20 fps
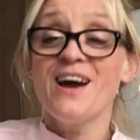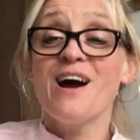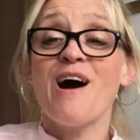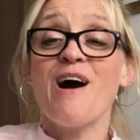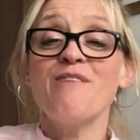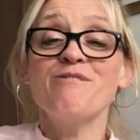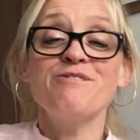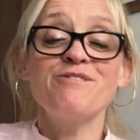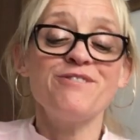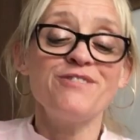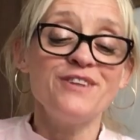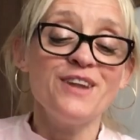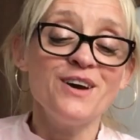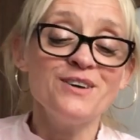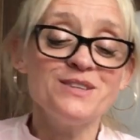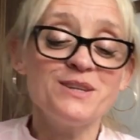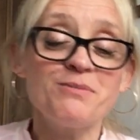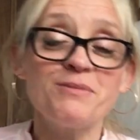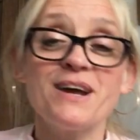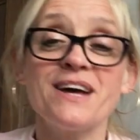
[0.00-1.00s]
and flung
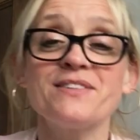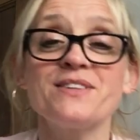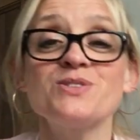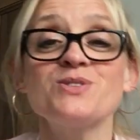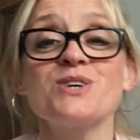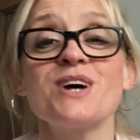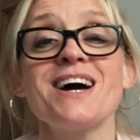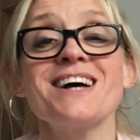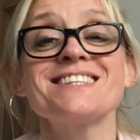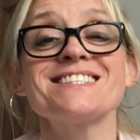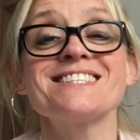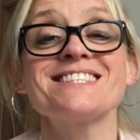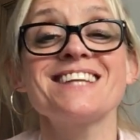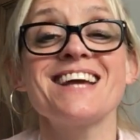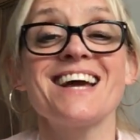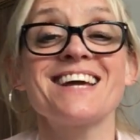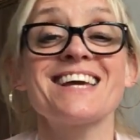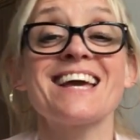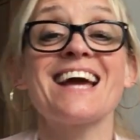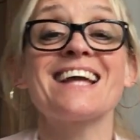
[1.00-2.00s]
them round the giant's
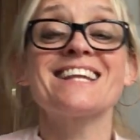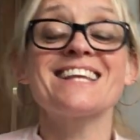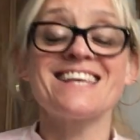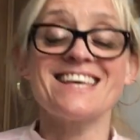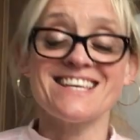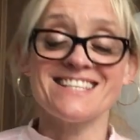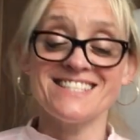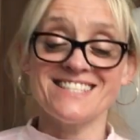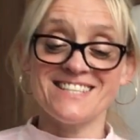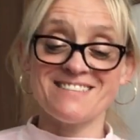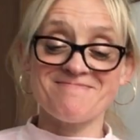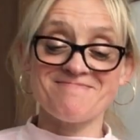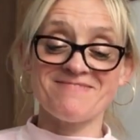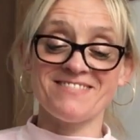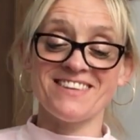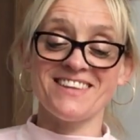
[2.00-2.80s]
neck and kissed him.